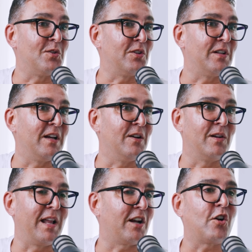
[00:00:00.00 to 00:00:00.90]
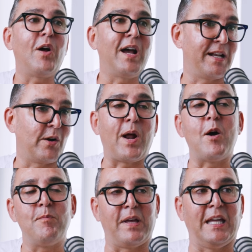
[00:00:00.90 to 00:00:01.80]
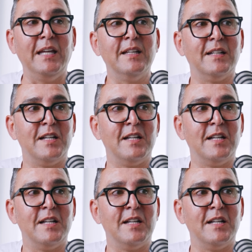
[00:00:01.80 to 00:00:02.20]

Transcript: or, like crying around me.